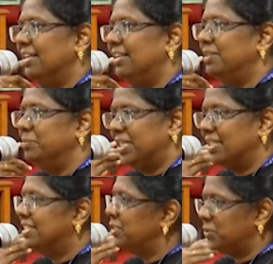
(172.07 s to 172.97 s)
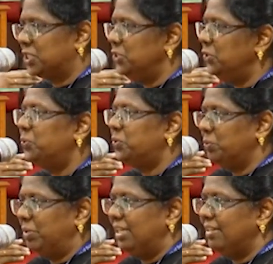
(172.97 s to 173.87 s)
Uh, because it was new
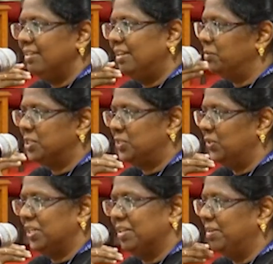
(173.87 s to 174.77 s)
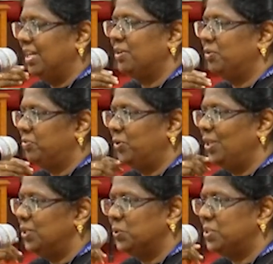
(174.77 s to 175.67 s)
to me. I was not aware of
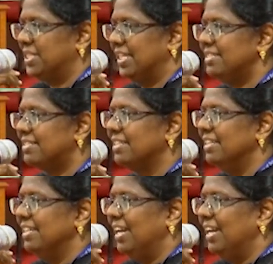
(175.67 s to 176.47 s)
all those things.